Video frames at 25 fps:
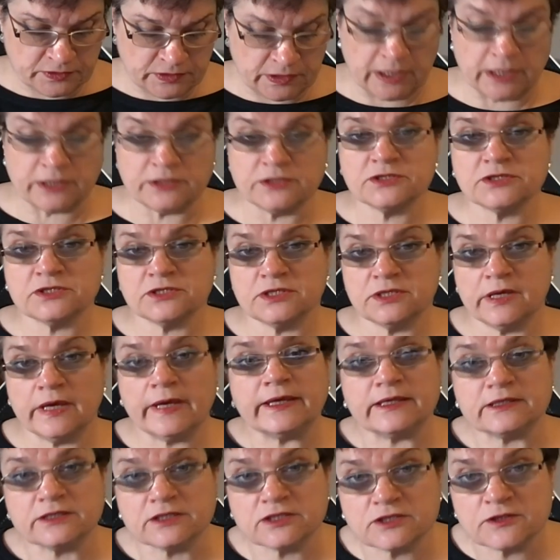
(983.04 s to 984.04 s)

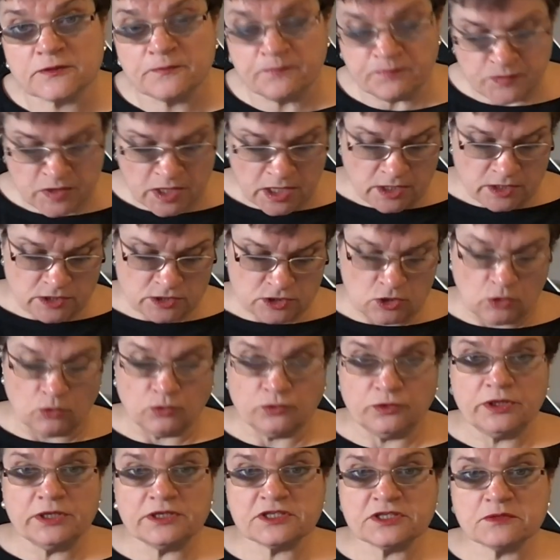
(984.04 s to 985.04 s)
FSCS. So
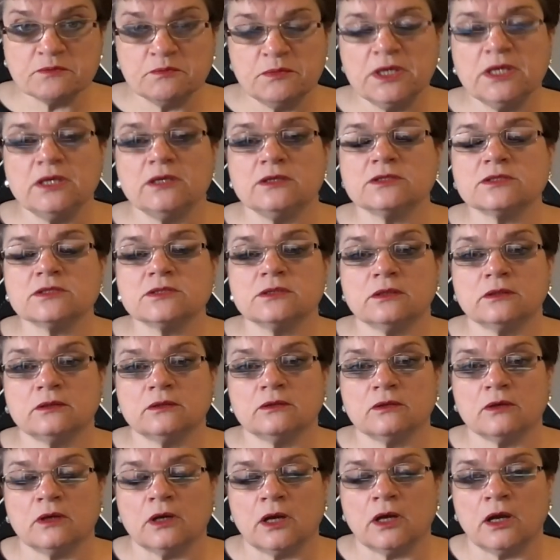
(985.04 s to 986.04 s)
this means
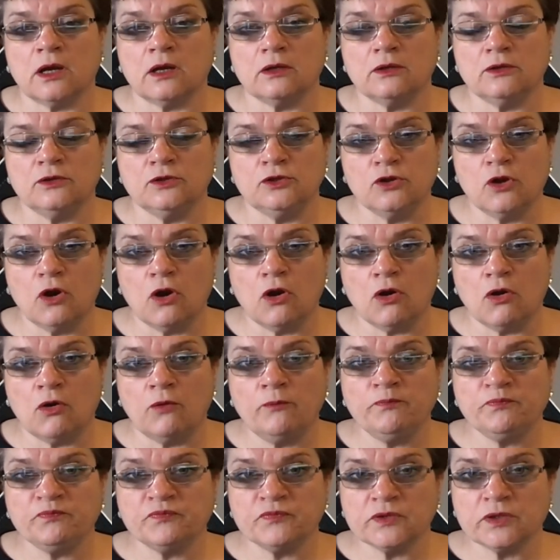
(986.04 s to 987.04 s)
that
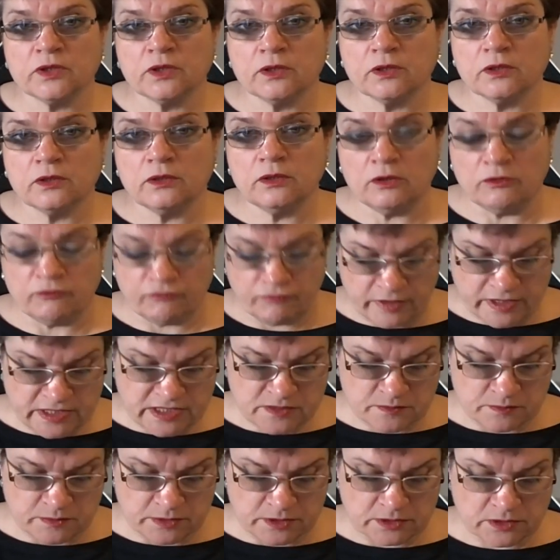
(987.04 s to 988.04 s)
your
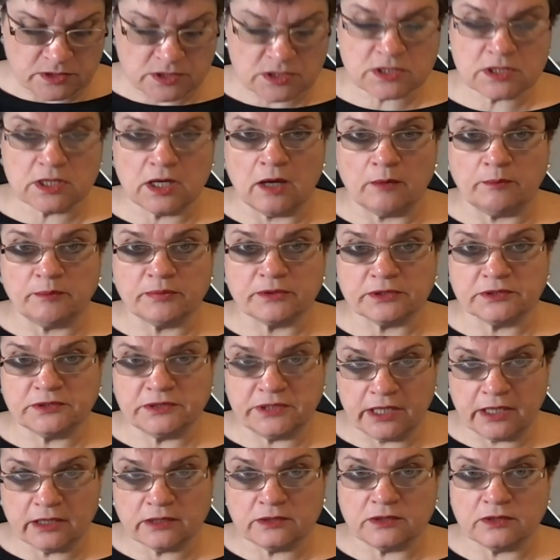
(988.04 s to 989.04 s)
investments are
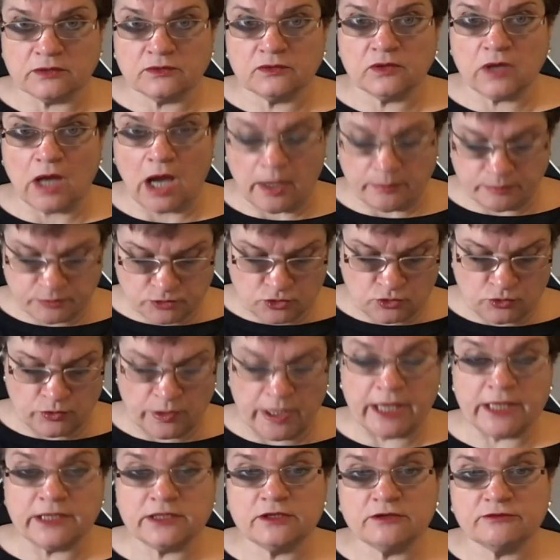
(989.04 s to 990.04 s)
protected up to
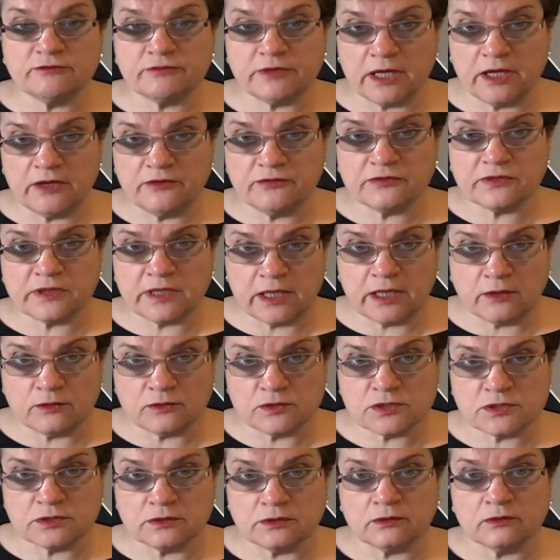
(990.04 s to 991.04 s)

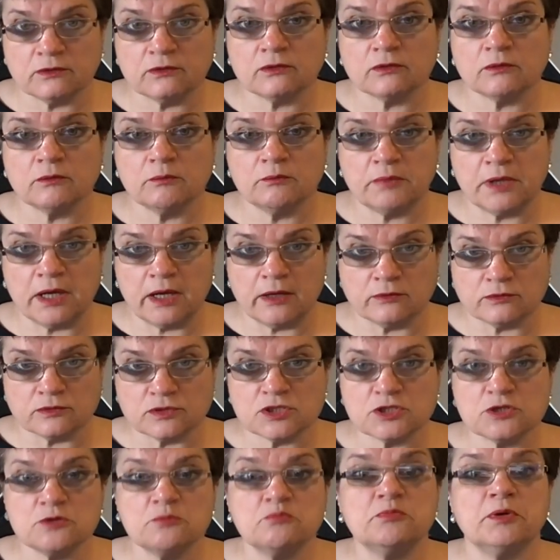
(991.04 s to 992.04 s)

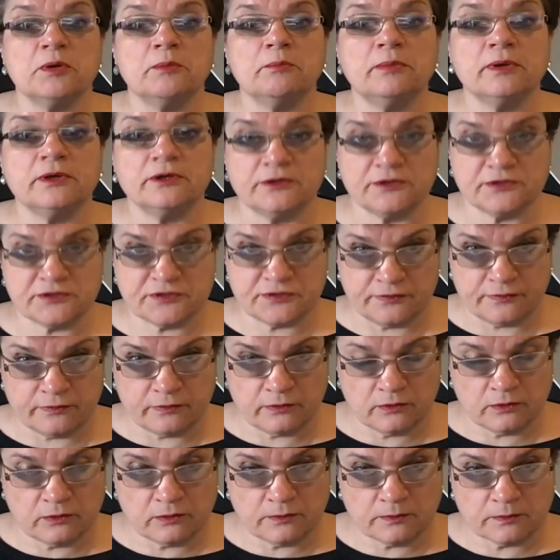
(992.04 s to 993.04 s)
£85,000 per
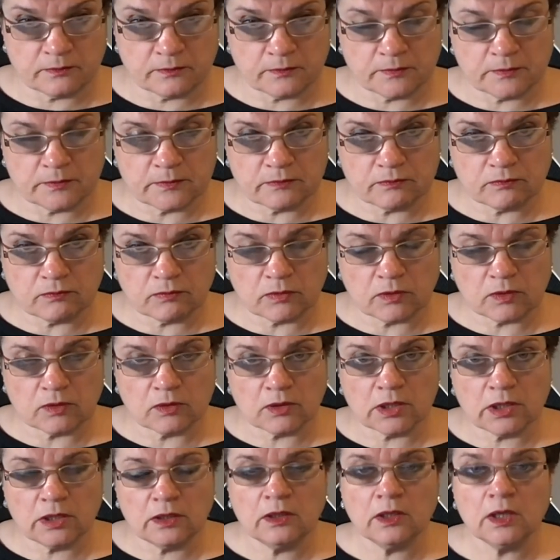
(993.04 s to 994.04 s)
person.
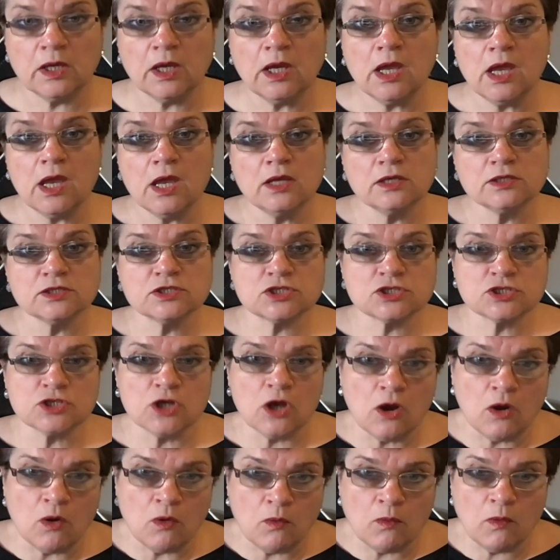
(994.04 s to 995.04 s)
Okay,
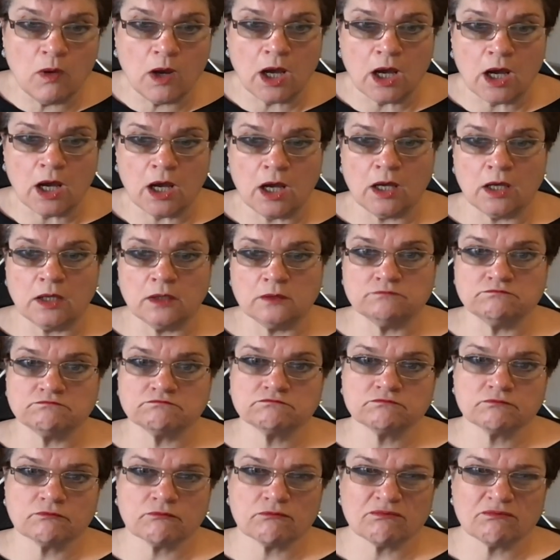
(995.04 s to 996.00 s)
so I